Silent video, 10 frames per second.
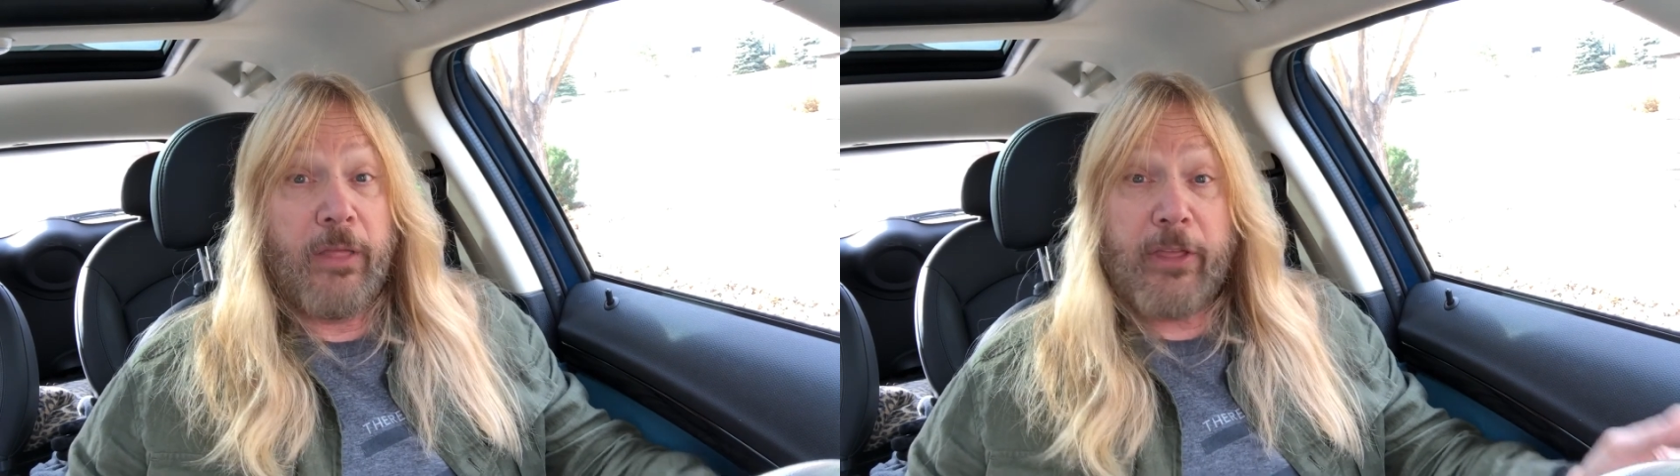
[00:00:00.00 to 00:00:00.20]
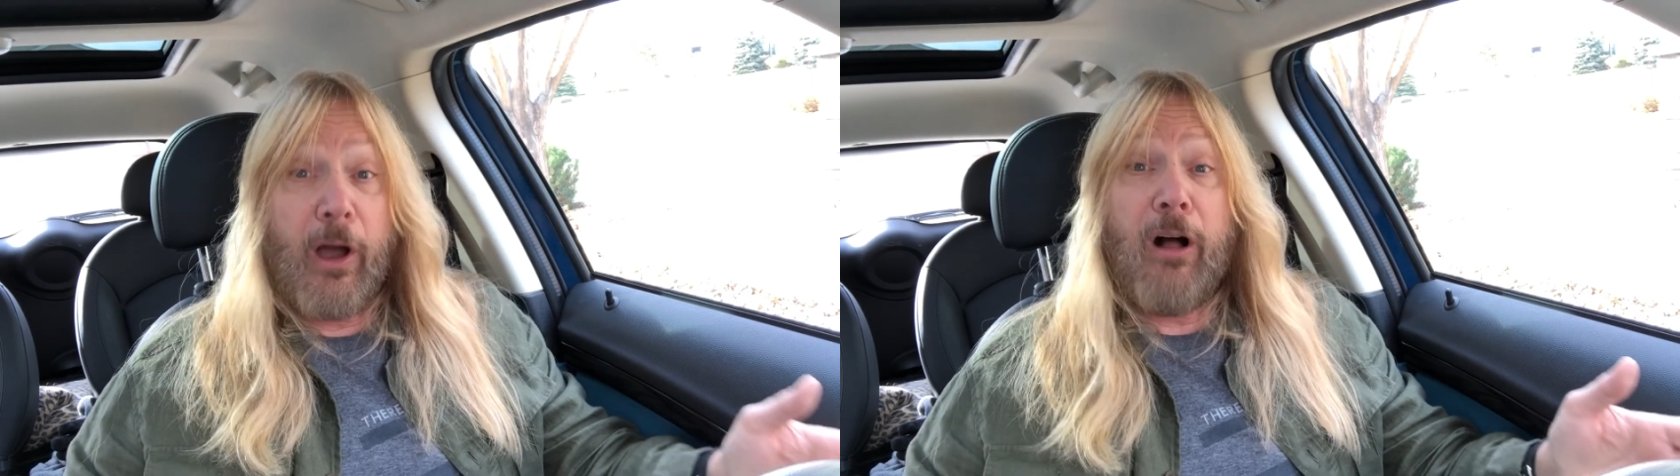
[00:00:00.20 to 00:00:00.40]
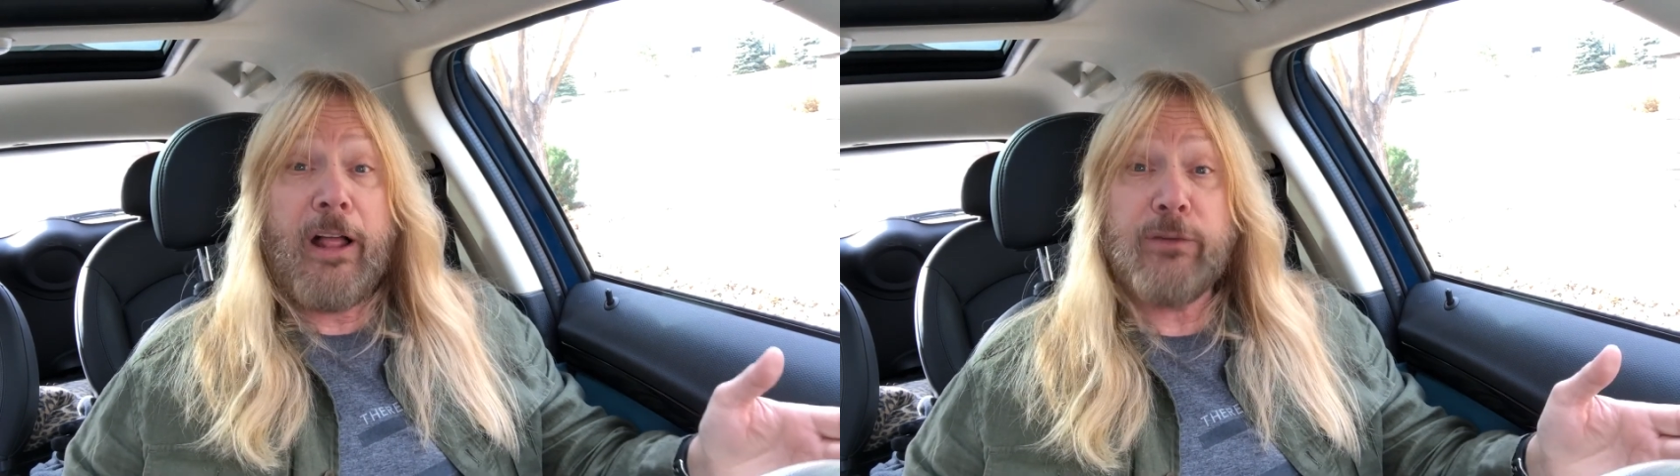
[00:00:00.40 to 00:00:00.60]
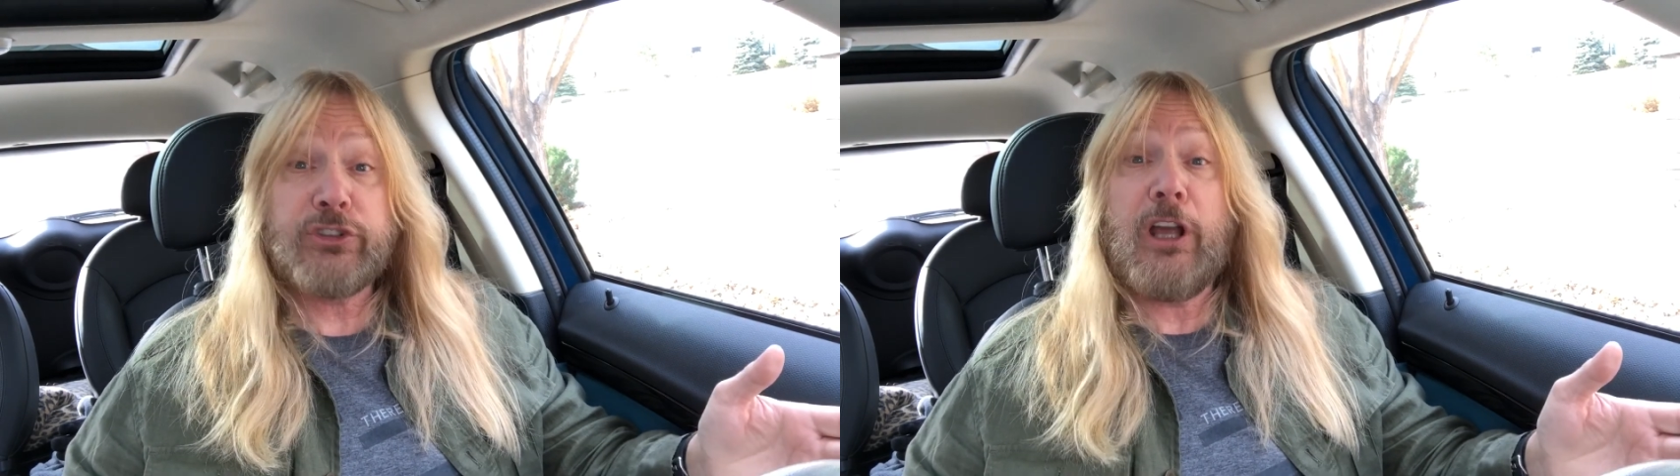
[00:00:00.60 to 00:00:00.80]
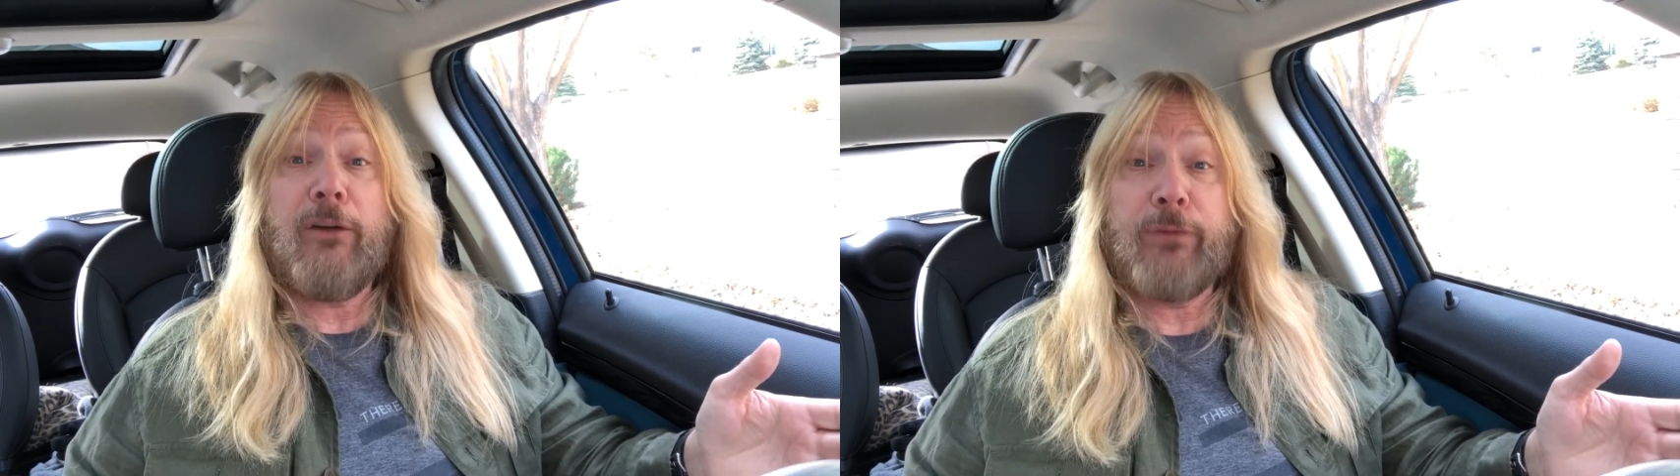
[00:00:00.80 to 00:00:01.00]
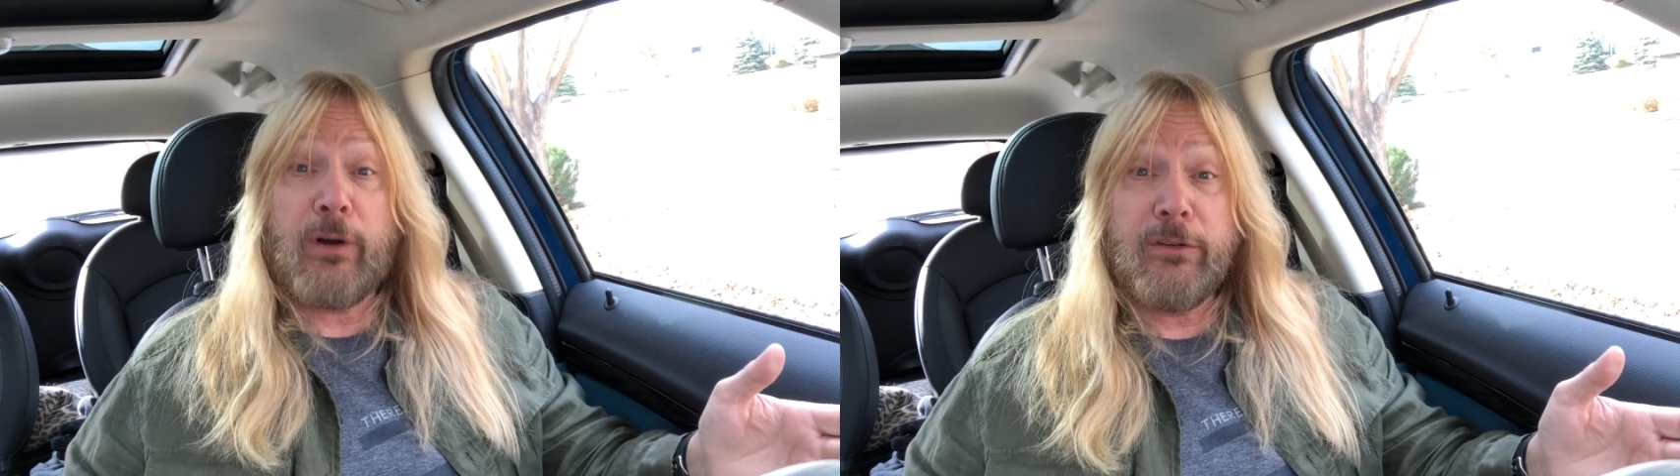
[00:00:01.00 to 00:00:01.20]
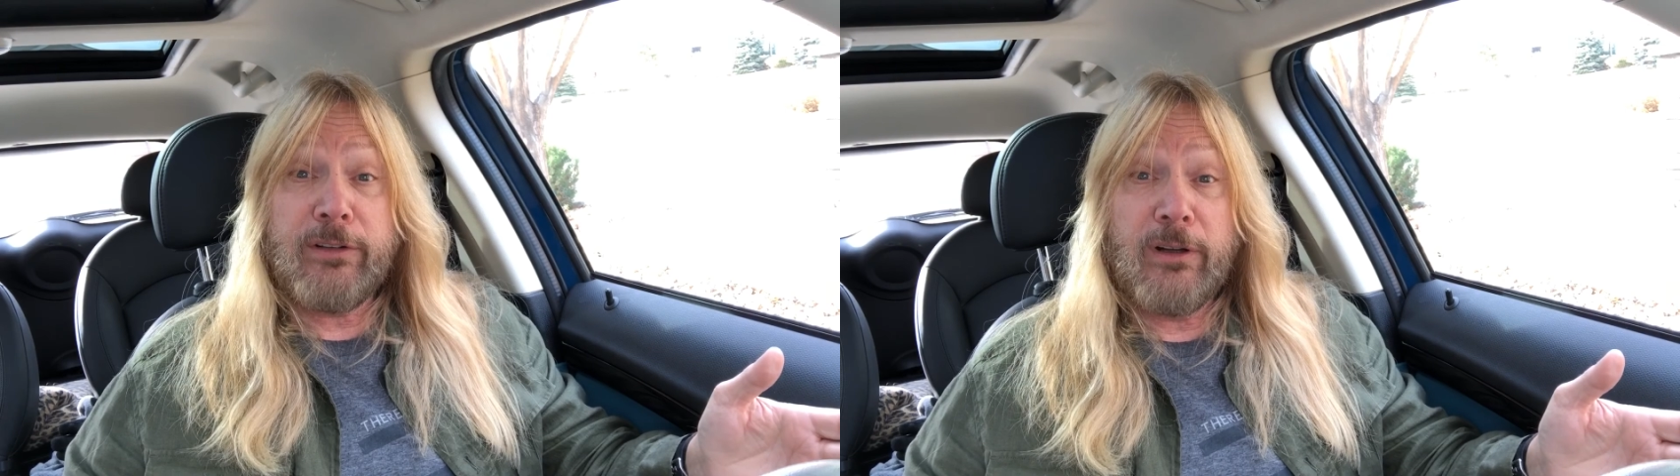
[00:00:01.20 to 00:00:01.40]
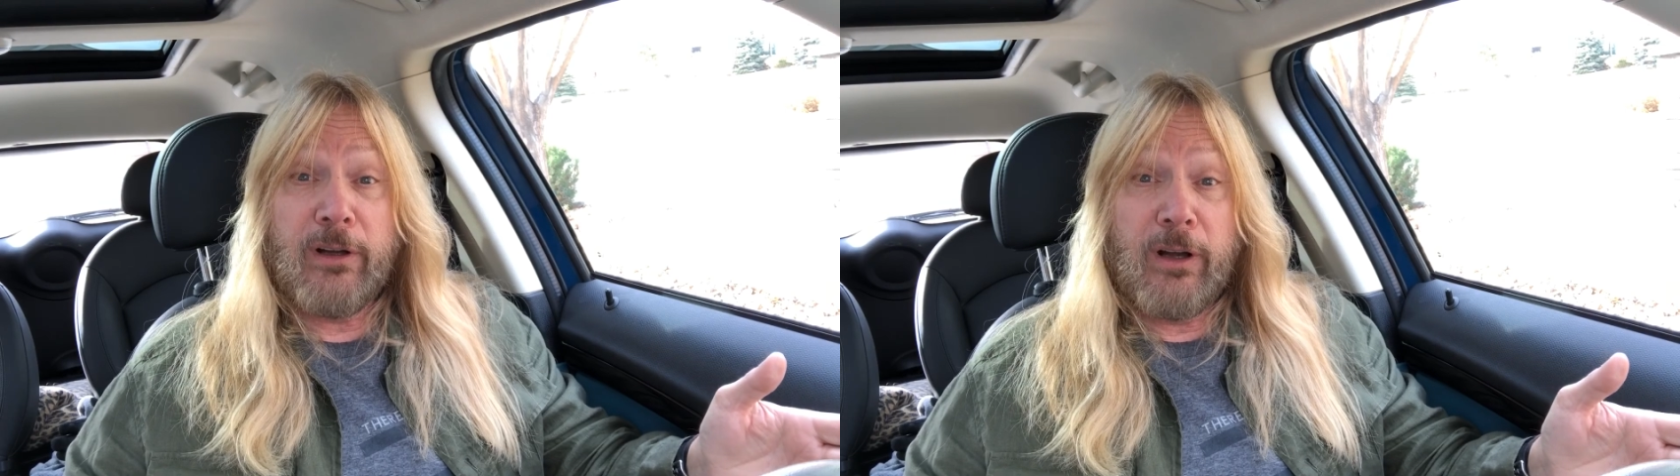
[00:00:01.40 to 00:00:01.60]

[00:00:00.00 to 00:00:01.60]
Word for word: They all have cell phones.